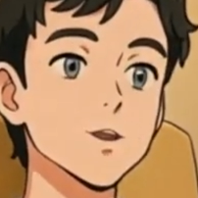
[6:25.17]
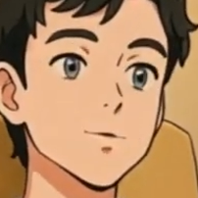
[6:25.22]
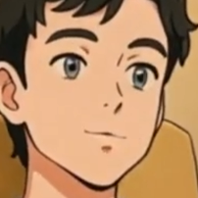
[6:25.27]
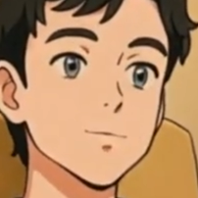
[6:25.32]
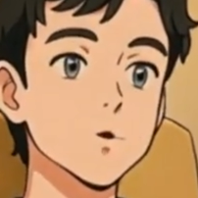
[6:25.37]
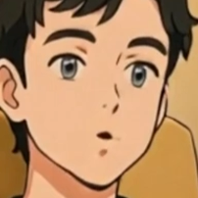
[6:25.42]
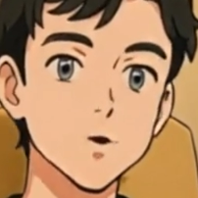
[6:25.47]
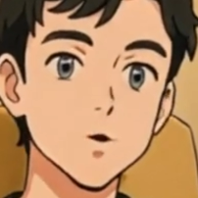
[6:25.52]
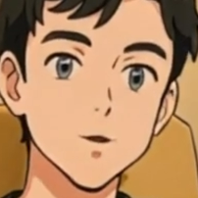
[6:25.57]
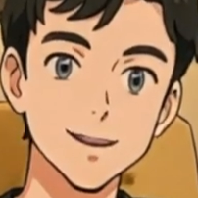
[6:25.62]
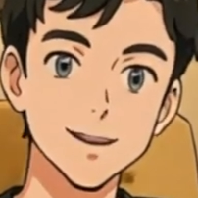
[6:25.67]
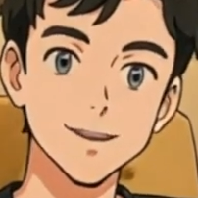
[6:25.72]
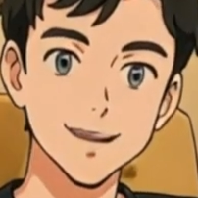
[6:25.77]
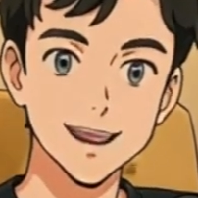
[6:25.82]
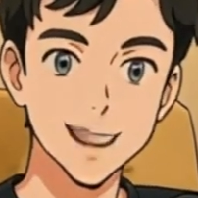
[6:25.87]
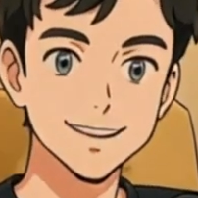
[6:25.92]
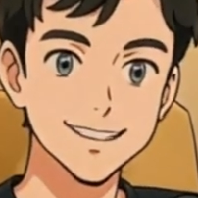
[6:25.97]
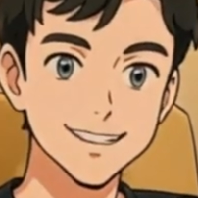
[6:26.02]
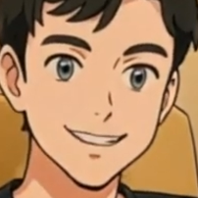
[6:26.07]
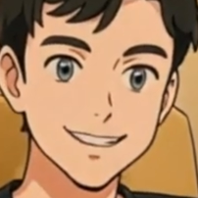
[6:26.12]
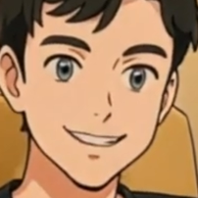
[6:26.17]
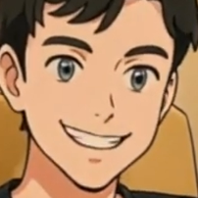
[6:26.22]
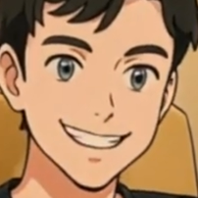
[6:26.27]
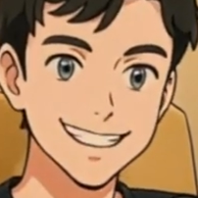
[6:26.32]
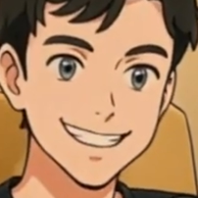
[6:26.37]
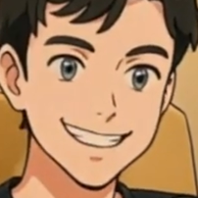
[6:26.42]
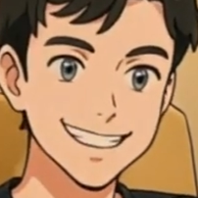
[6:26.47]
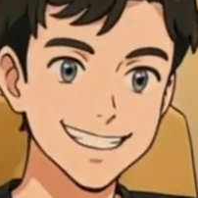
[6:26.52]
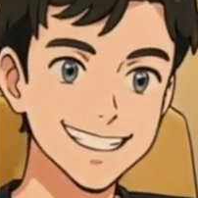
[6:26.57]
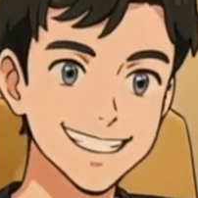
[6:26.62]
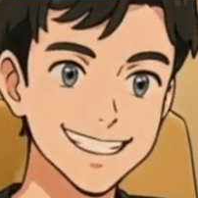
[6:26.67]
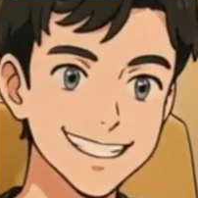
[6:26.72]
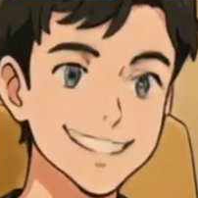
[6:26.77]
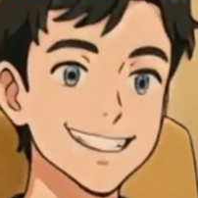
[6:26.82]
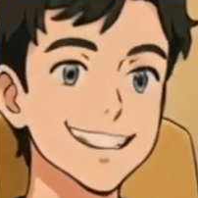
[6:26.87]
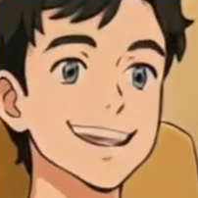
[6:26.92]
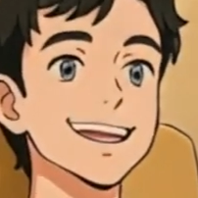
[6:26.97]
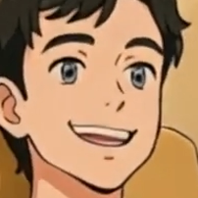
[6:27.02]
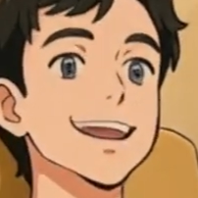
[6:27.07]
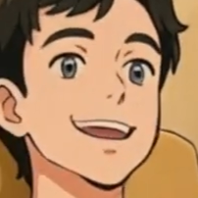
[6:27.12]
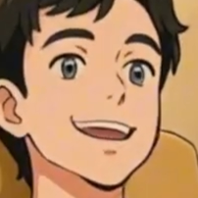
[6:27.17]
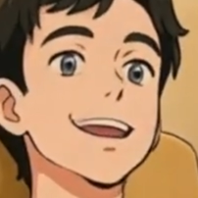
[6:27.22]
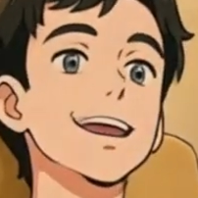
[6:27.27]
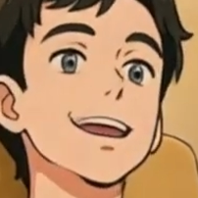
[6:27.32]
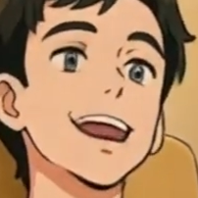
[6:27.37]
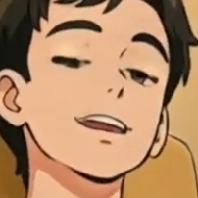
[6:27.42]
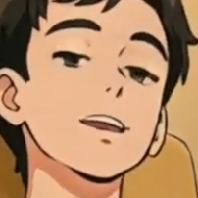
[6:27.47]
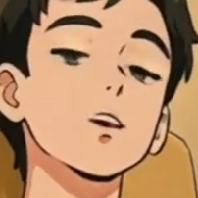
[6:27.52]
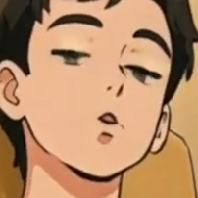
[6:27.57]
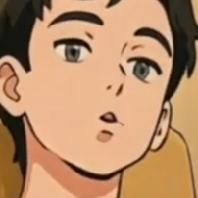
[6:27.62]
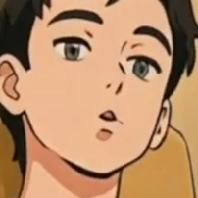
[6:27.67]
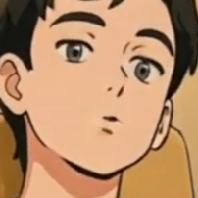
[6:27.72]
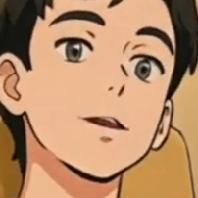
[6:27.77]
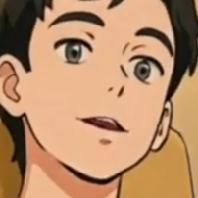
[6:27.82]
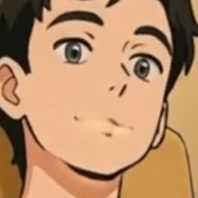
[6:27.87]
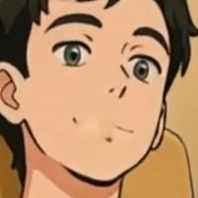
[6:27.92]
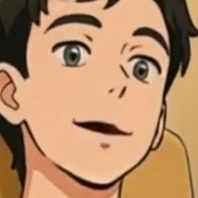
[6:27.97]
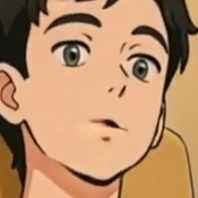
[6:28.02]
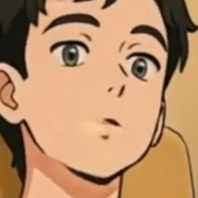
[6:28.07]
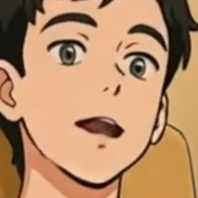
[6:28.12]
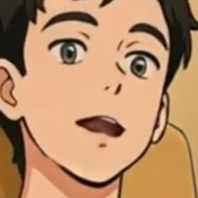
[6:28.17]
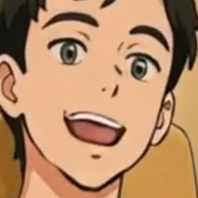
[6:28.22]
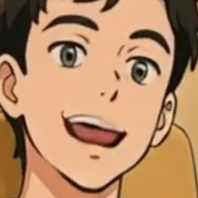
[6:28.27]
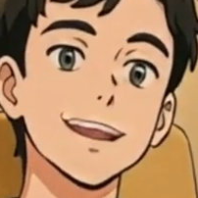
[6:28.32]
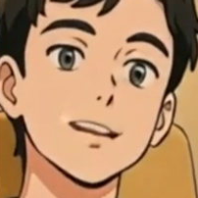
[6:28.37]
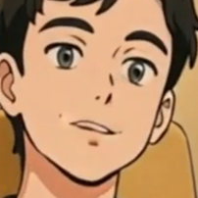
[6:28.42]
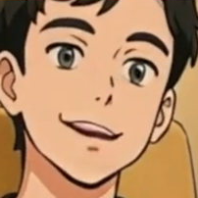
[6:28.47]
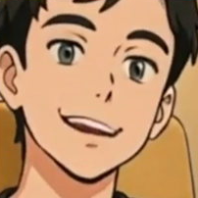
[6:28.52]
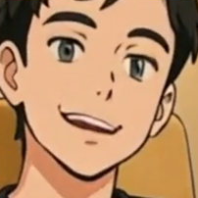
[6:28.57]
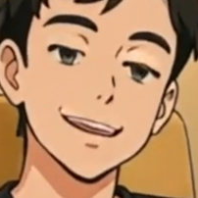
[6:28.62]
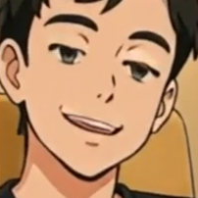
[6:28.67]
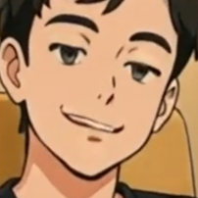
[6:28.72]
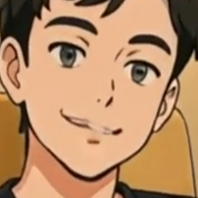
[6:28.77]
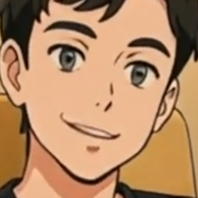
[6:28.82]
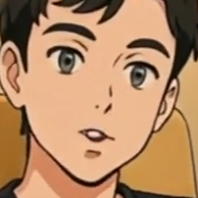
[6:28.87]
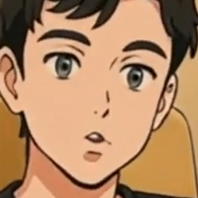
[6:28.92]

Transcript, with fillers: conventional electrical theory couldn't explain his devices.